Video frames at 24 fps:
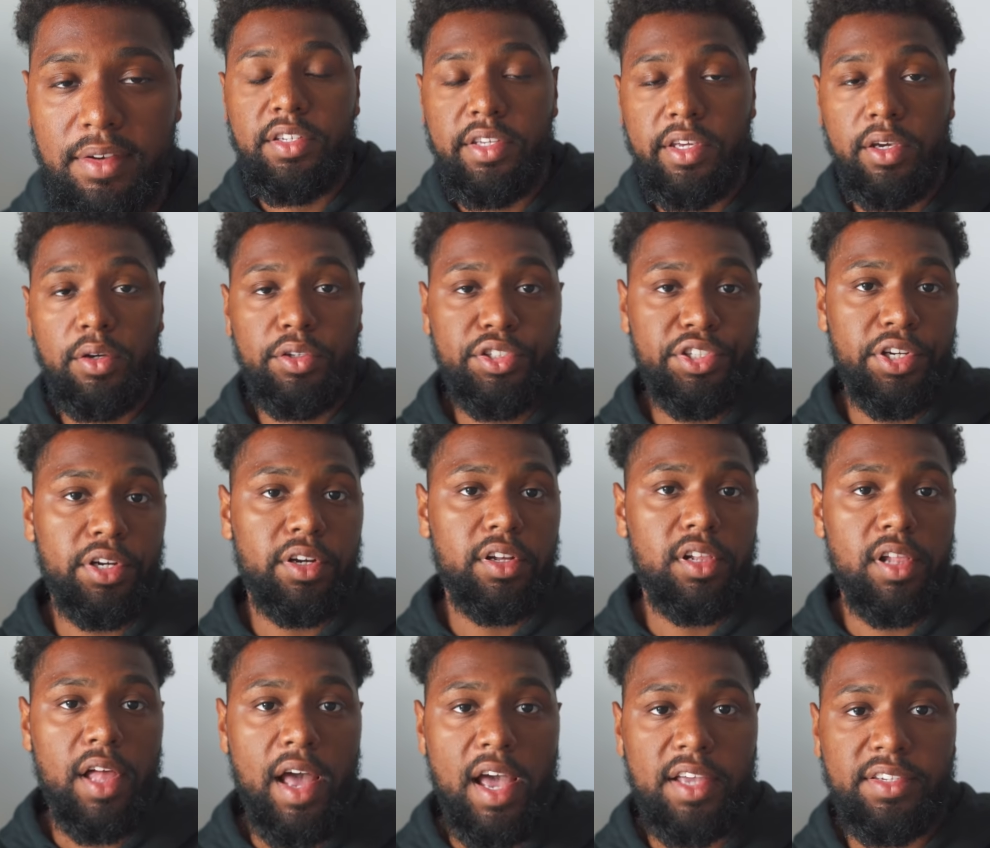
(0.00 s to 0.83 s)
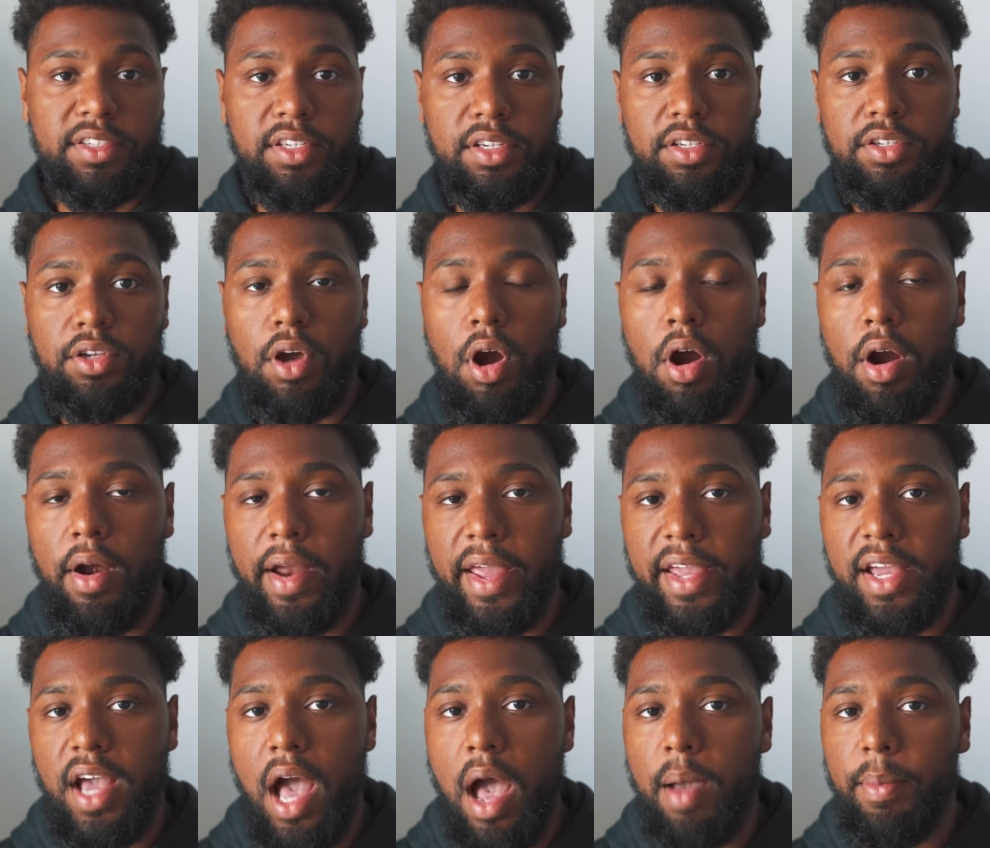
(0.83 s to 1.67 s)
Skillshare classes are
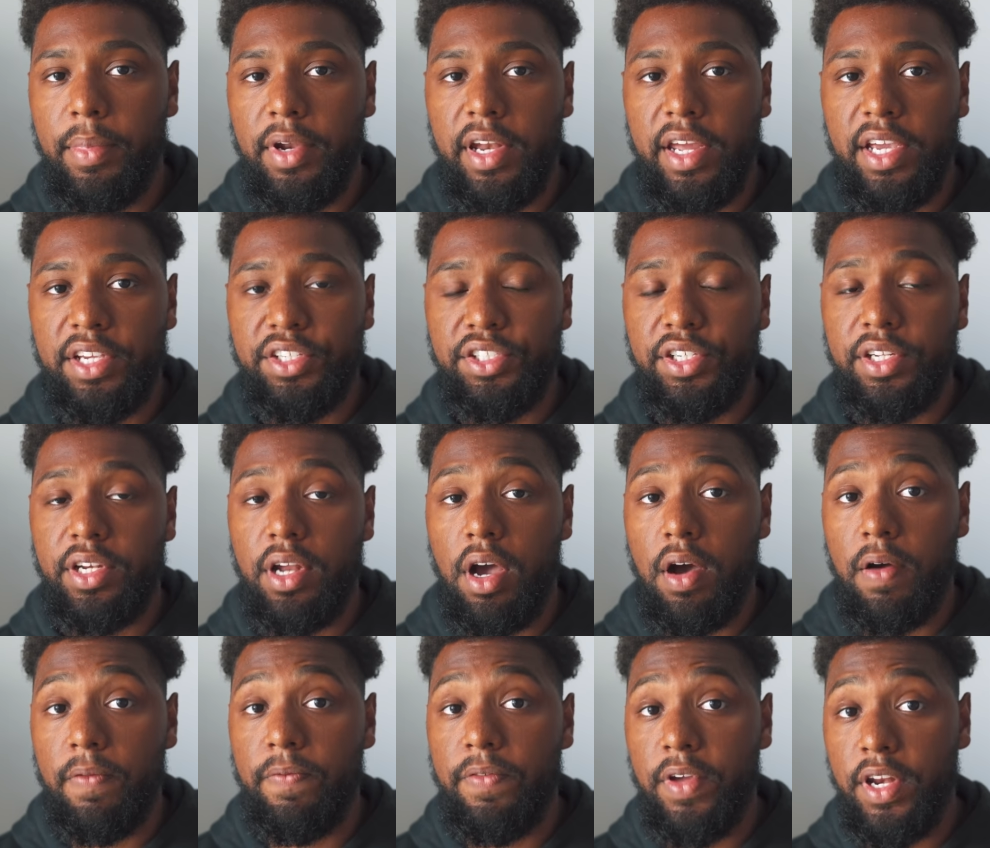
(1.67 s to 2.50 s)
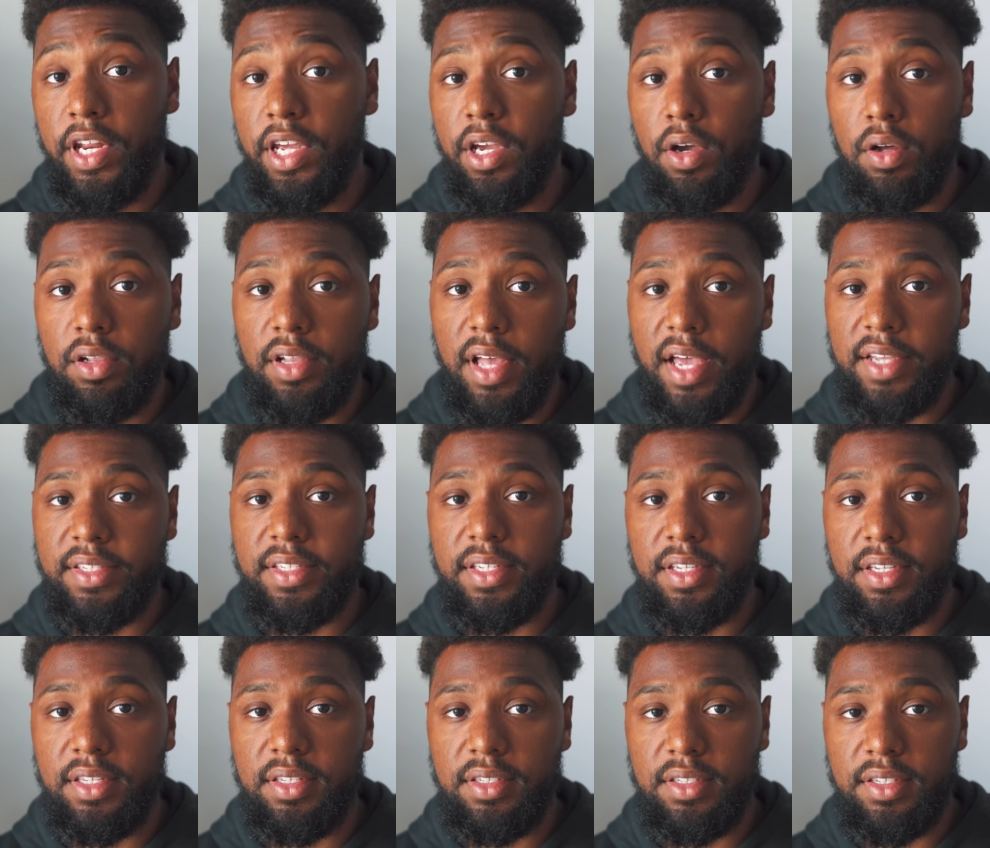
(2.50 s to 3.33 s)
a combination of video
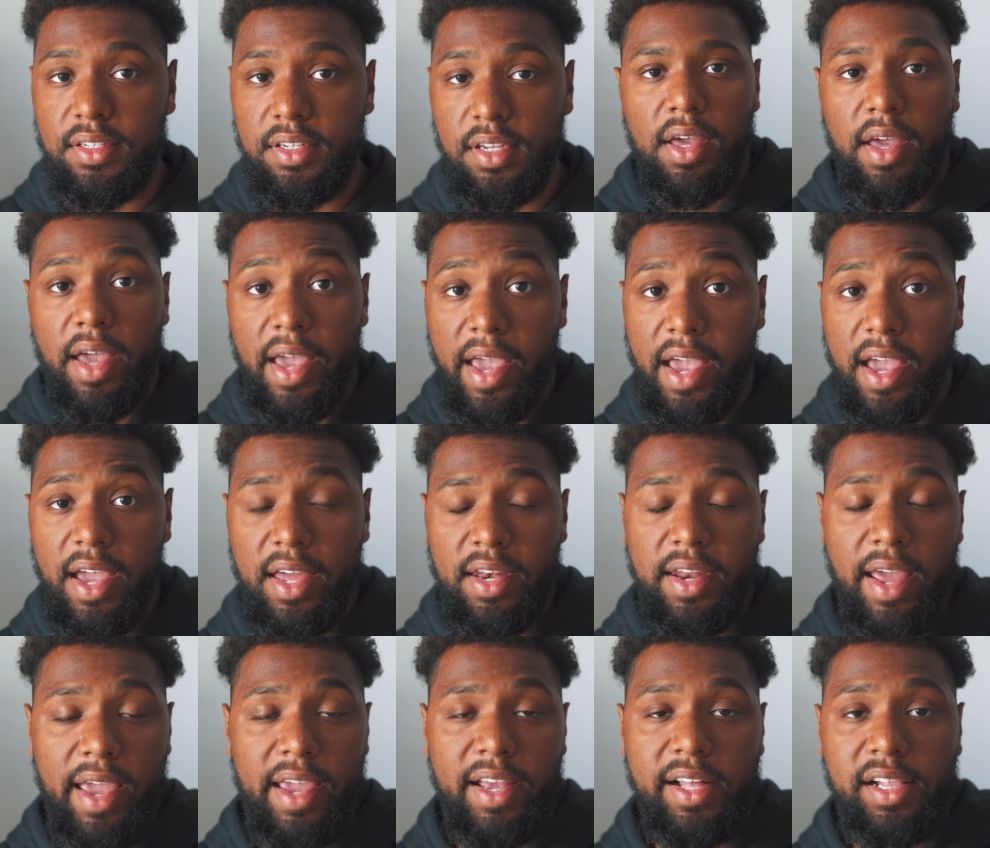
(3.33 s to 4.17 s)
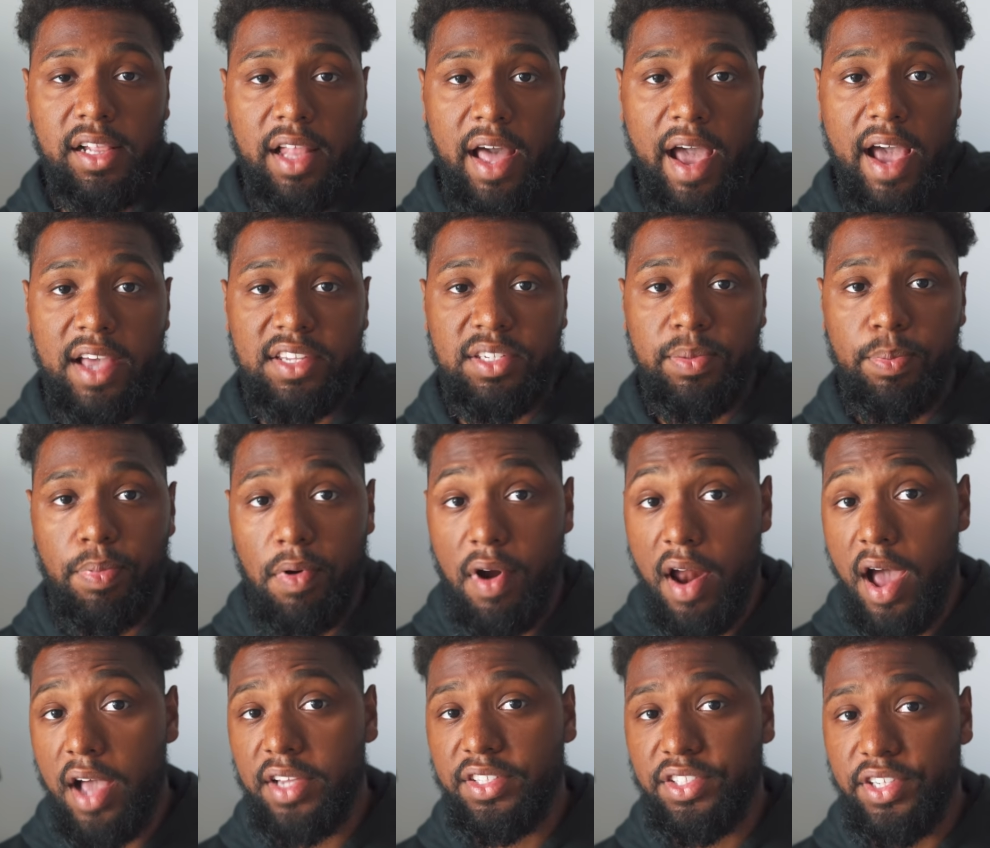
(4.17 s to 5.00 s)
lessons and a class
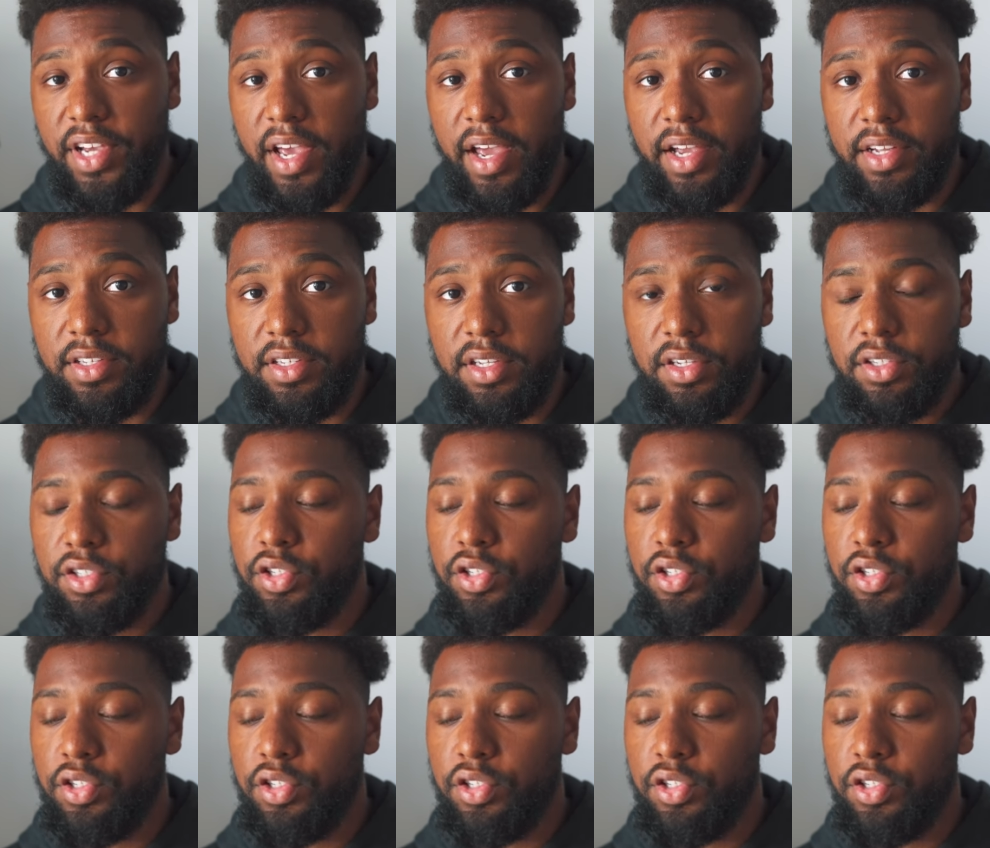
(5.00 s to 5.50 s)
project.